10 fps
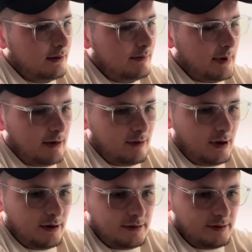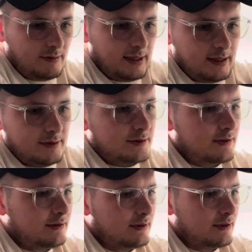Met Rod, don't know what that is.
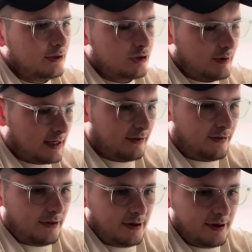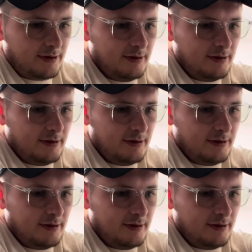Shrek the Third.